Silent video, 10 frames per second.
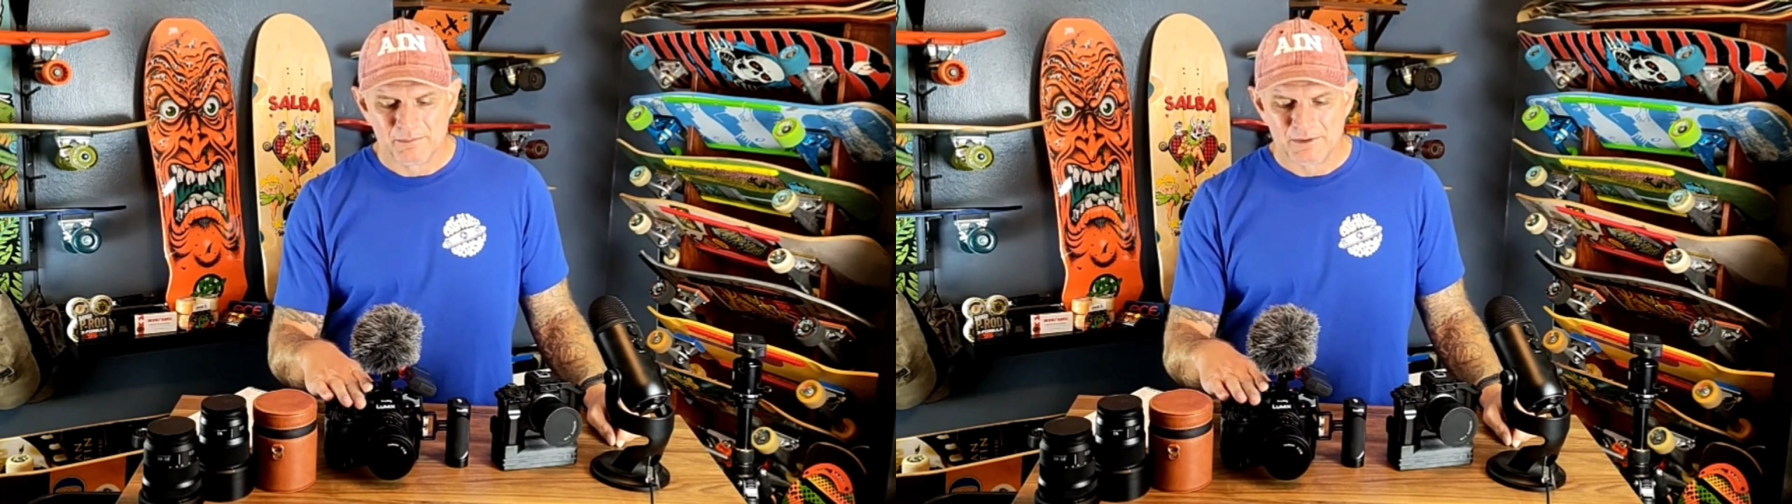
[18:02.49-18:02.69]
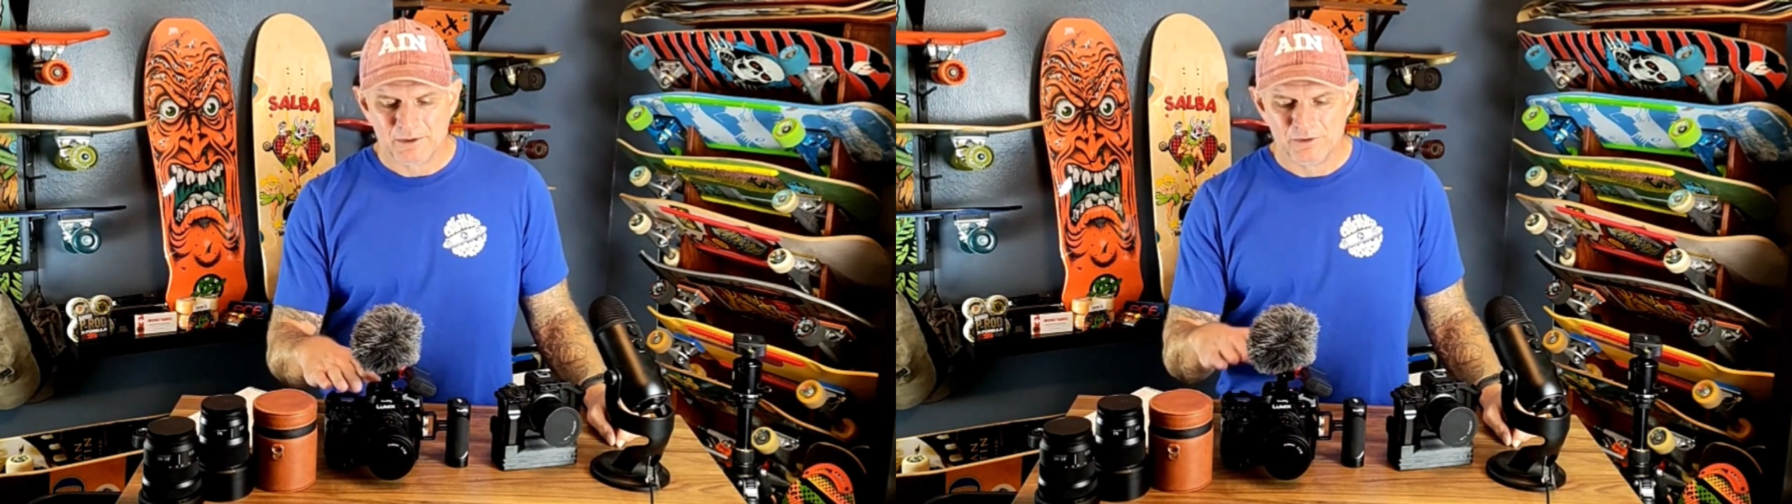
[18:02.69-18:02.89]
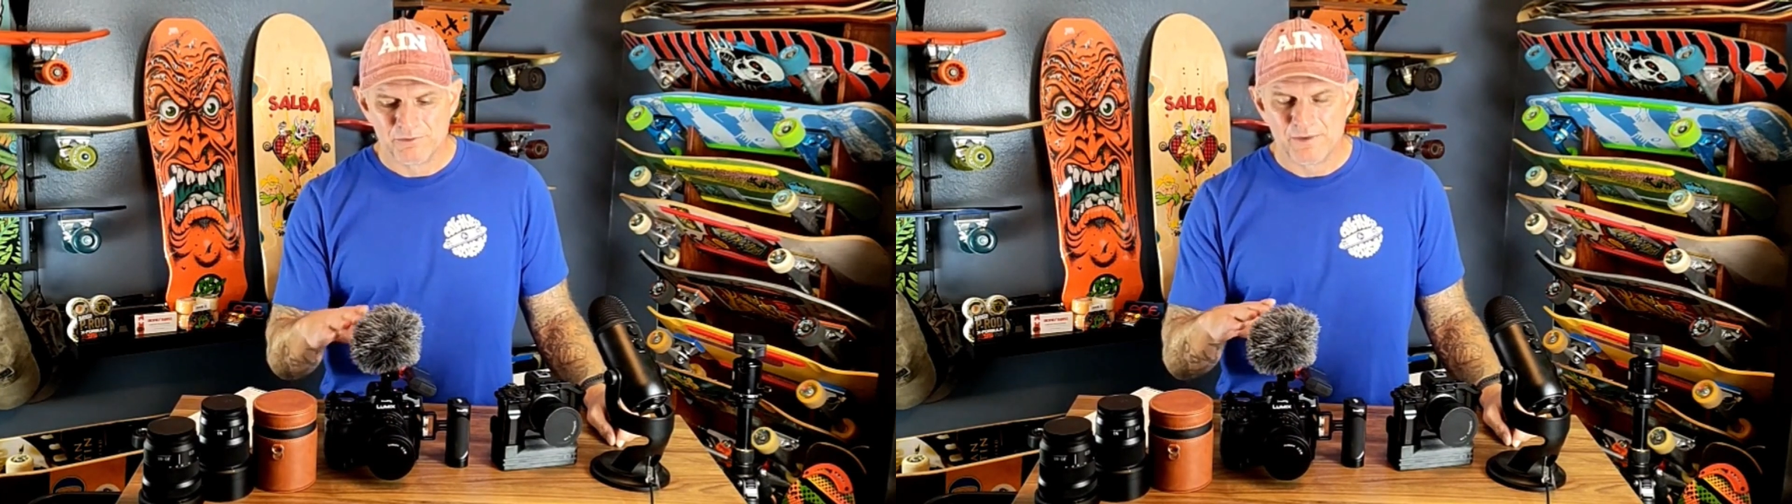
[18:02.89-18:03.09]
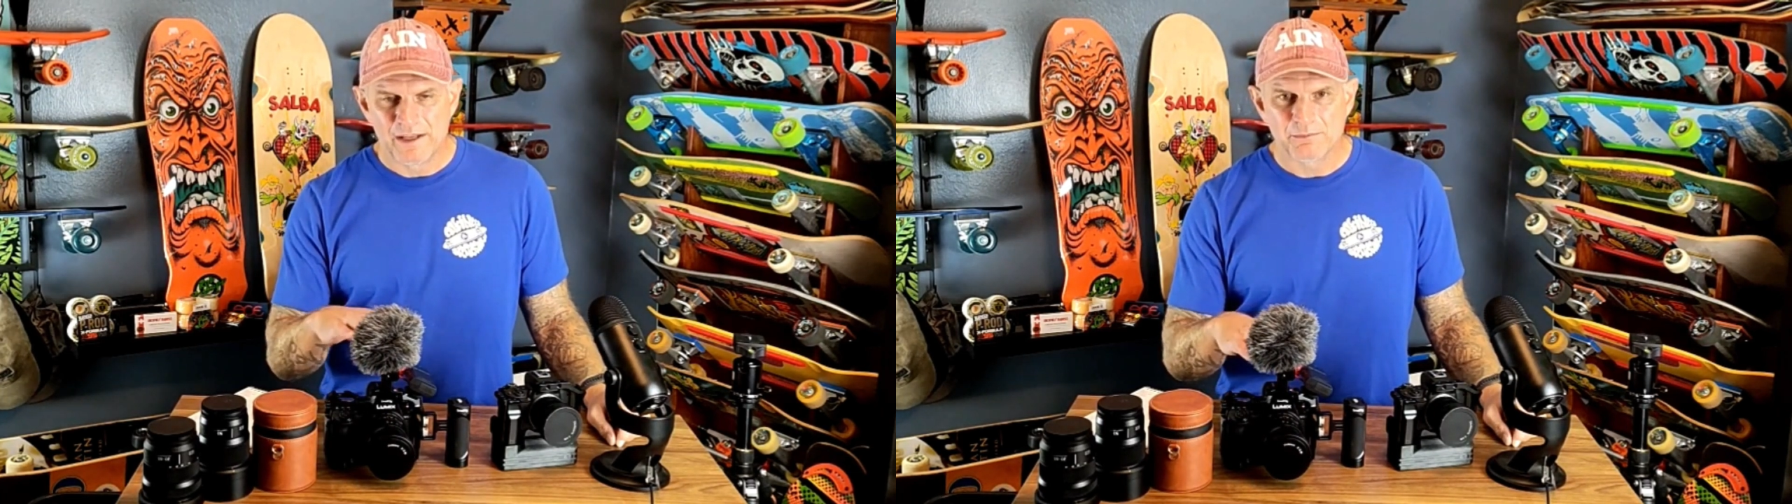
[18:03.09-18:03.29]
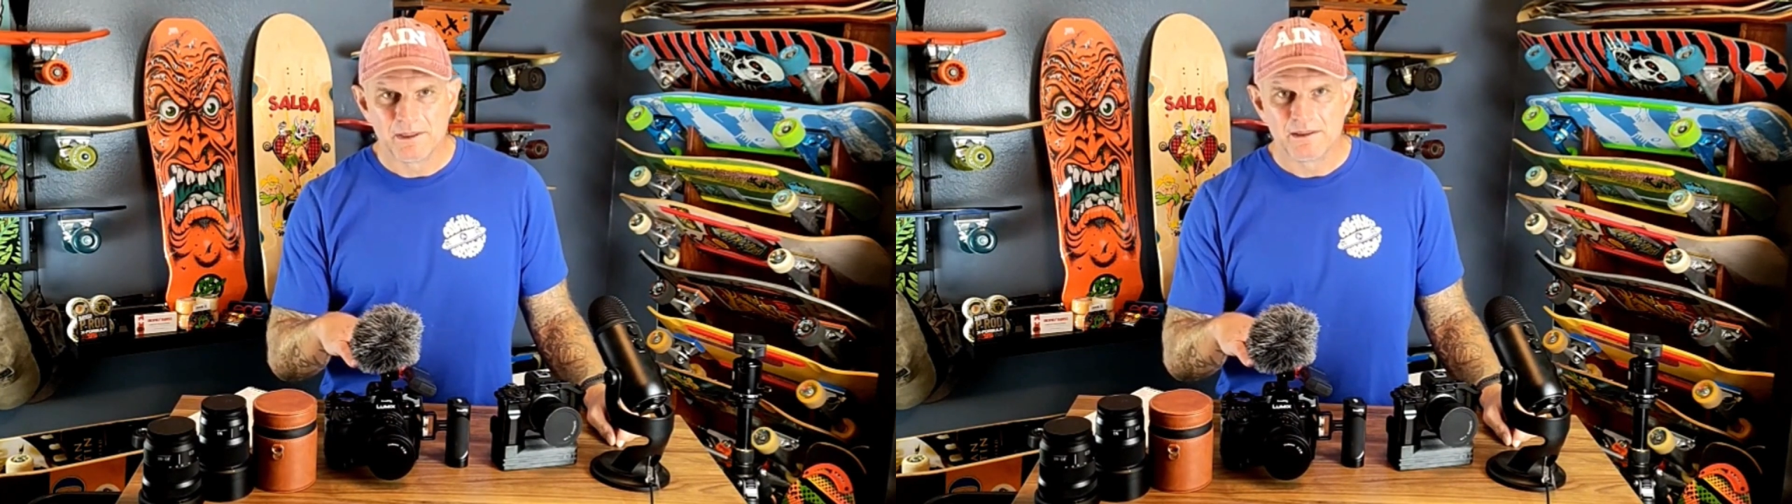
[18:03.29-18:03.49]
Huge
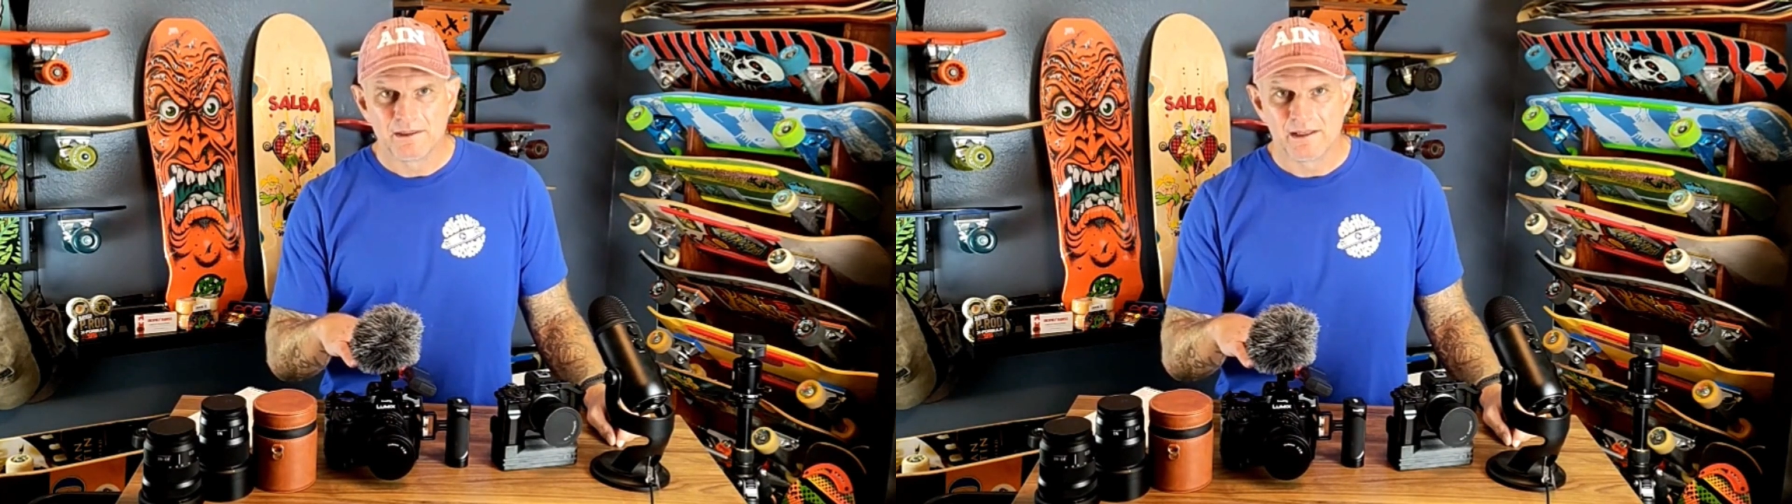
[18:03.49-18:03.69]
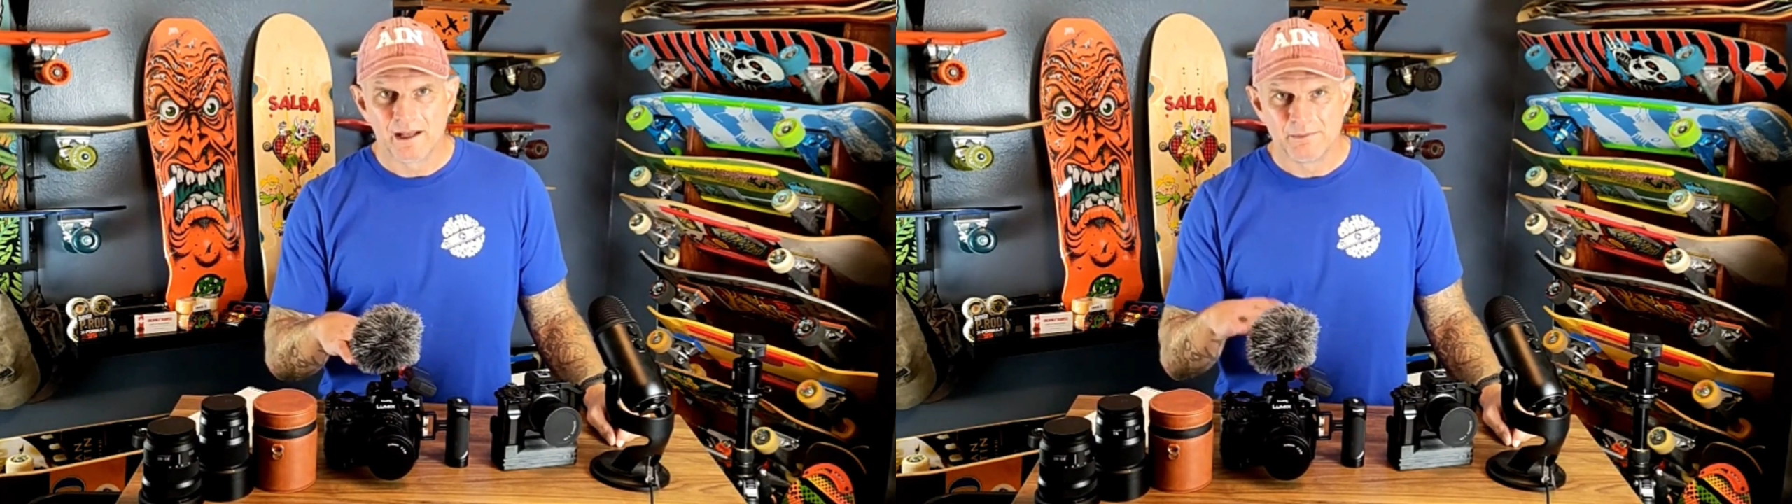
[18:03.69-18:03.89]
investment, and